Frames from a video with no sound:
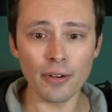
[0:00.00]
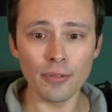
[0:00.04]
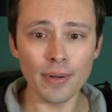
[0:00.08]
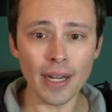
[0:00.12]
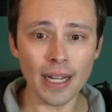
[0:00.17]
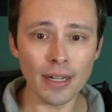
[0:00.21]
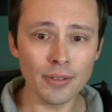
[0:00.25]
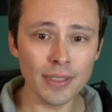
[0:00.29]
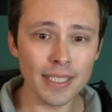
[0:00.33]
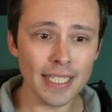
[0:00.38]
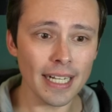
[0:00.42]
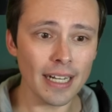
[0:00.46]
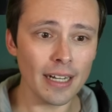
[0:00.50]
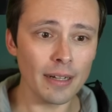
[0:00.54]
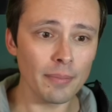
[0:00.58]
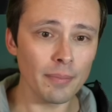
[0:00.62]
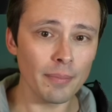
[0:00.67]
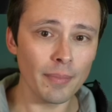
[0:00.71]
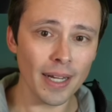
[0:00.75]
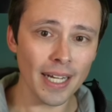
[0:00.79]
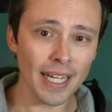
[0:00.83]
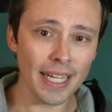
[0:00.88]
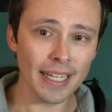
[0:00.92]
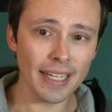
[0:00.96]
rounding up
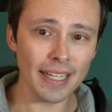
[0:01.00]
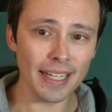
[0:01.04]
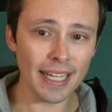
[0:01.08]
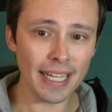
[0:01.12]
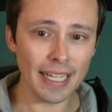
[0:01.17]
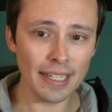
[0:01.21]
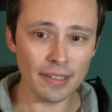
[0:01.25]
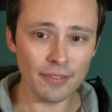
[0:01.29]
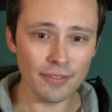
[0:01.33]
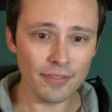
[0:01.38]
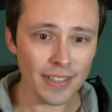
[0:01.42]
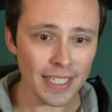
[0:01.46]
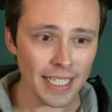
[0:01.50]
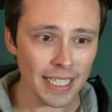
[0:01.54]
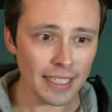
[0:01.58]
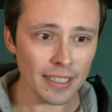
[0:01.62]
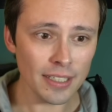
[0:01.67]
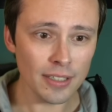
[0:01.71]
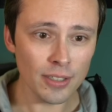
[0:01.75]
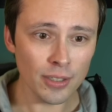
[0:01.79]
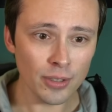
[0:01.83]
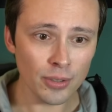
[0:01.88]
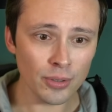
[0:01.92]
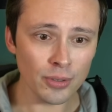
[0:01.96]
my
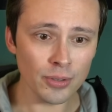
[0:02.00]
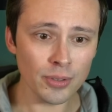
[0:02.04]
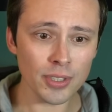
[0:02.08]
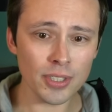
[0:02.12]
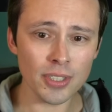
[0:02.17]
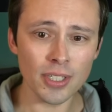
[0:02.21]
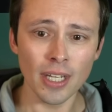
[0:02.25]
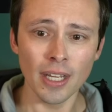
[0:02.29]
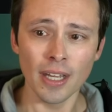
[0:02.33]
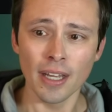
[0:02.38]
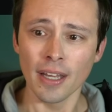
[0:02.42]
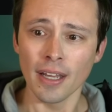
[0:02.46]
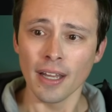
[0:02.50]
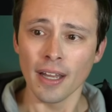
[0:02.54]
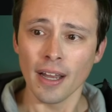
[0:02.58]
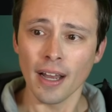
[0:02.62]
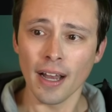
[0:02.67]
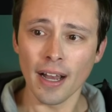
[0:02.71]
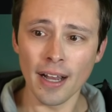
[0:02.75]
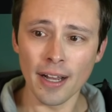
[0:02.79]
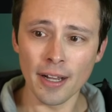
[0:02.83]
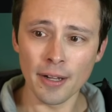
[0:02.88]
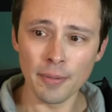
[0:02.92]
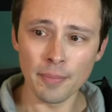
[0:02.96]
NVIDIA news,
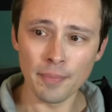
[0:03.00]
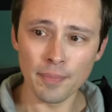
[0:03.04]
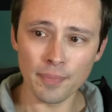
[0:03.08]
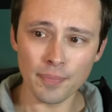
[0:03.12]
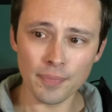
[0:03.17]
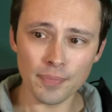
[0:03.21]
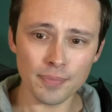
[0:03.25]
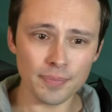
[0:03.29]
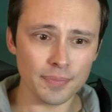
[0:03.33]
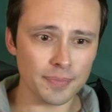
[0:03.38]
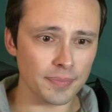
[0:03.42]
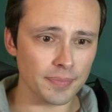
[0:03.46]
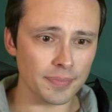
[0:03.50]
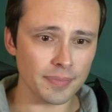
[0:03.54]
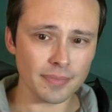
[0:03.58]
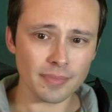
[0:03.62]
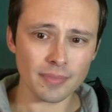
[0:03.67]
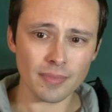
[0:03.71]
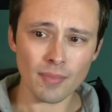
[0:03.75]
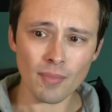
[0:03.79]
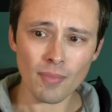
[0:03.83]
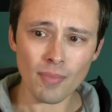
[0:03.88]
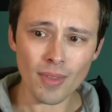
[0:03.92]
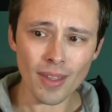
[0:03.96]
um,
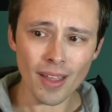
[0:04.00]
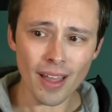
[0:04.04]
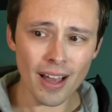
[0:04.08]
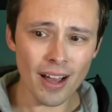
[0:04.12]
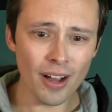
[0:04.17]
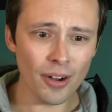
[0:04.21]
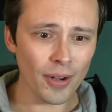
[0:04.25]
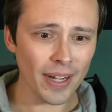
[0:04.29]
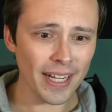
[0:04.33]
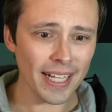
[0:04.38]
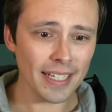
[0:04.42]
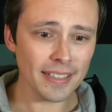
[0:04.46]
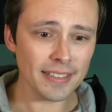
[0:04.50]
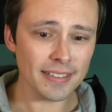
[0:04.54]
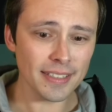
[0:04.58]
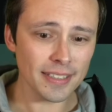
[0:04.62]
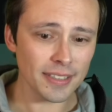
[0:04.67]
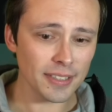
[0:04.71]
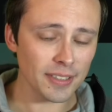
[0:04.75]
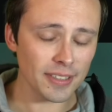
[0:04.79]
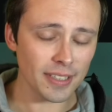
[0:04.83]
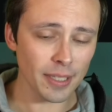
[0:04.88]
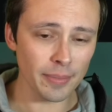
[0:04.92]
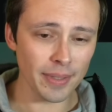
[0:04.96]
Oh, I guess
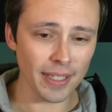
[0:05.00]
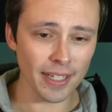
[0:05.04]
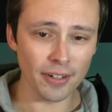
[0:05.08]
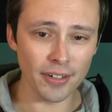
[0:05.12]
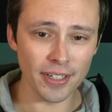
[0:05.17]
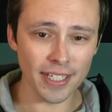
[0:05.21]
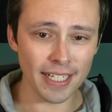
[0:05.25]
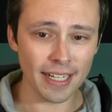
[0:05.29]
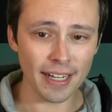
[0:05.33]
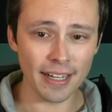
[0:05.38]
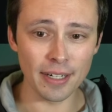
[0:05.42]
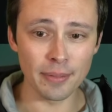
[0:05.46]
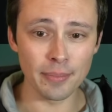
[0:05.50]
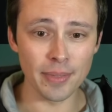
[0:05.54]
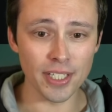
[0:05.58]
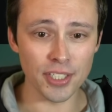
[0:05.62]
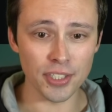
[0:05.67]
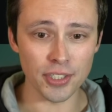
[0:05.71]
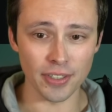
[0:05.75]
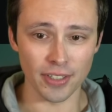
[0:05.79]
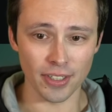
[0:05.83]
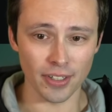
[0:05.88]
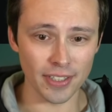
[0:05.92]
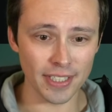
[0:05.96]
this is something I already kind of
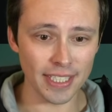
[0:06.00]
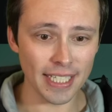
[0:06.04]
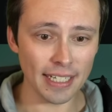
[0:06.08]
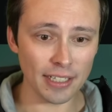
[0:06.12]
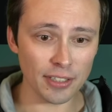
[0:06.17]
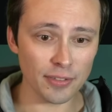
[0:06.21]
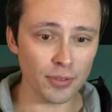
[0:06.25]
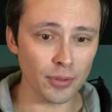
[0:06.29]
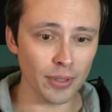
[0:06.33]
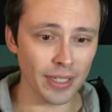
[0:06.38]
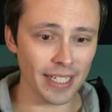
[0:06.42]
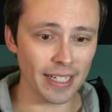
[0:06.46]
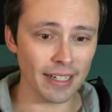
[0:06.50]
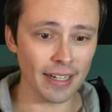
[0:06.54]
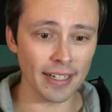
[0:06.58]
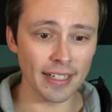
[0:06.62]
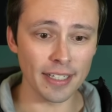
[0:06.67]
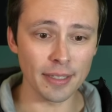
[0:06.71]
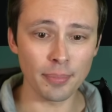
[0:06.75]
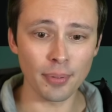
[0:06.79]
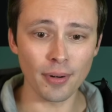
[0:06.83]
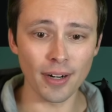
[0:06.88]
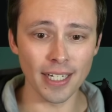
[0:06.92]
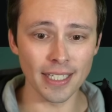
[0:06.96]
mentioned. The RTX
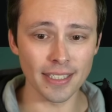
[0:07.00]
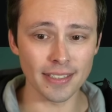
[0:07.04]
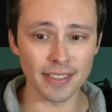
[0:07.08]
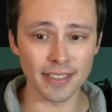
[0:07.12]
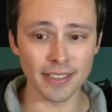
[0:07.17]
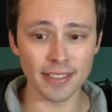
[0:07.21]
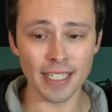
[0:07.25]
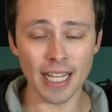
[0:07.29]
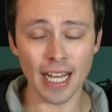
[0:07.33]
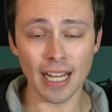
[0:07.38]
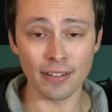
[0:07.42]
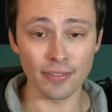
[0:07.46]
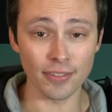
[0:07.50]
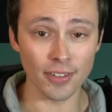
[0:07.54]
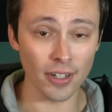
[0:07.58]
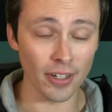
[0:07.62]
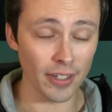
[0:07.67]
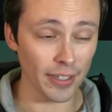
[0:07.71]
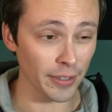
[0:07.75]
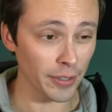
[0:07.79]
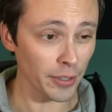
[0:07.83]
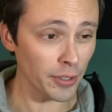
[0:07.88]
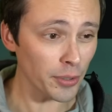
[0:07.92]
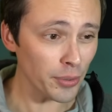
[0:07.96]
4090 prices have
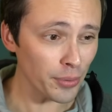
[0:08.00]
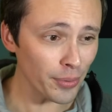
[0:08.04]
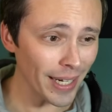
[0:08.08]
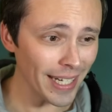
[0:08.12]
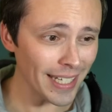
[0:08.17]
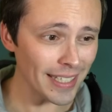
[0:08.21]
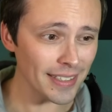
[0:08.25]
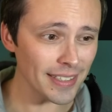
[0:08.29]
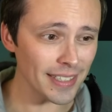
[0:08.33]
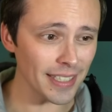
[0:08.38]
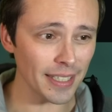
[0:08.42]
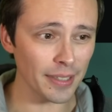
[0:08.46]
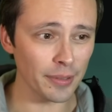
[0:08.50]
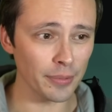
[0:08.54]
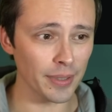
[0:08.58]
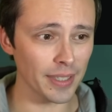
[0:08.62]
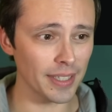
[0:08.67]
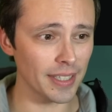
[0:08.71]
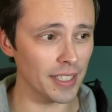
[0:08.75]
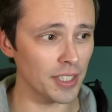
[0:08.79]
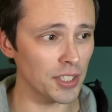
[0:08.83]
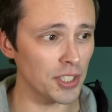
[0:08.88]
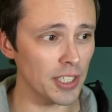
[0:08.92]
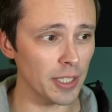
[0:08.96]
gone crazy
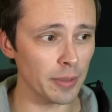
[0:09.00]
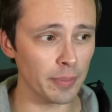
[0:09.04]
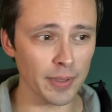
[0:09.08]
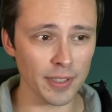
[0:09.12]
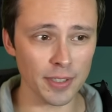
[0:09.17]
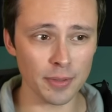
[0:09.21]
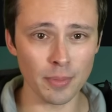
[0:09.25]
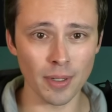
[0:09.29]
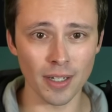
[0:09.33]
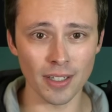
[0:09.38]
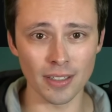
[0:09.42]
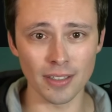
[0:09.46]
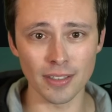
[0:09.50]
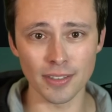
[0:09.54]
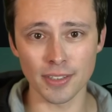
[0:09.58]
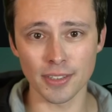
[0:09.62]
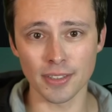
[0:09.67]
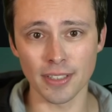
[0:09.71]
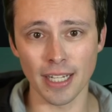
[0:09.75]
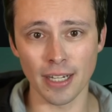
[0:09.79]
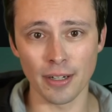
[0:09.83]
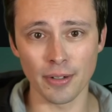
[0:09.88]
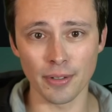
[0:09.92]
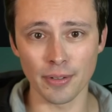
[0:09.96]
with the cheapest
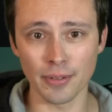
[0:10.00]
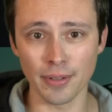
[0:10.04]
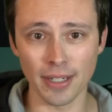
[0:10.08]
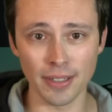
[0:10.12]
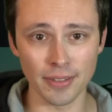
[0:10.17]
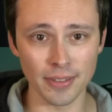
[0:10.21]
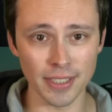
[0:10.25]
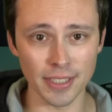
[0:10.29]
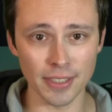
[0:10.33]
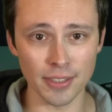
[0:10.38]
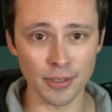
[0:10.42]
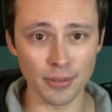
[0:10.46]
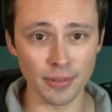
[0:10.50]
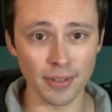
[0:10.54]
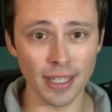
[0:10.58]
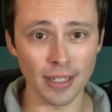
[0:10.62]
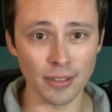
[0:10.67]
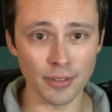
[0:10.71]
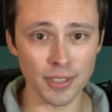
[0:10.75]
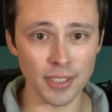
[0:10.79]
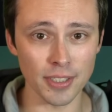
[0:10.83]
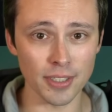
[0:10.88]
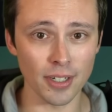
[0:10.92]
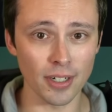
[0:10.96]
models now around the
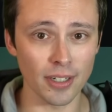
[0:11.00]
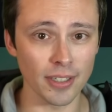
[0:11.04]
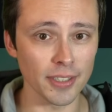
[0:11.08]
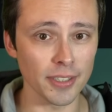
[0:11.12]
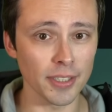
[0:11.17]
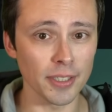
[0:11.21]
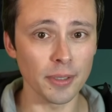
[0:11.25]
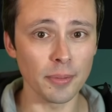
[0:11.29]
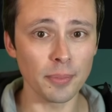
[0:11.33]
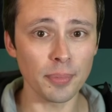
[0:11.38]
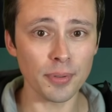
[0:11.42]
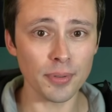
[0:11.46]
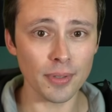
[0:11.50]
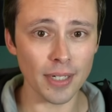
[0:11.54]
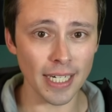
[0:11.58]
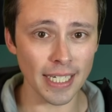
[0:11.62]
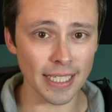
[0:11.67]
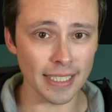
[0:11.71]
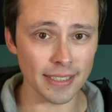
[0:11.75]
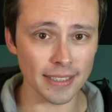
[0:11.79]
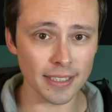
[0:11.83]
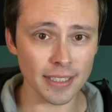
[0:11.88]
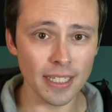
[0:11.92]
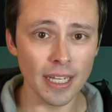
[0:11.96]
$2,000
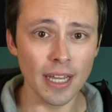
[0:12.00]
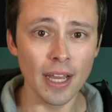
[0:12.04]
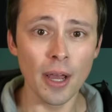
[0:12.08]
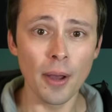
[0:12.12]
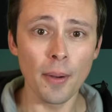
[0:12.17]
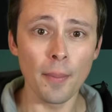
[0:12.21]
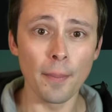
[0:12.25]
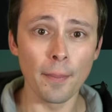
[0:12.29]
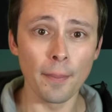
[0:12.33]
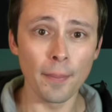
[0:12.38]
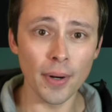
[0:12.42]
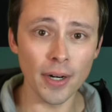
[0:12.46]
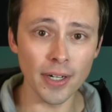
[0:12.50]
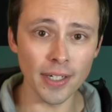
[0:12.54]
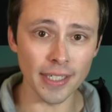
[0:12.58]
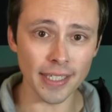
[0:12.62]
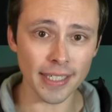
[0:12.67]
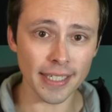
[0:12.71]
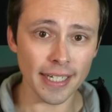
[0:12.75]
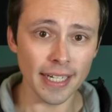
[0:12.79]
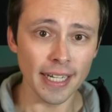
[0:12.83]
price mark.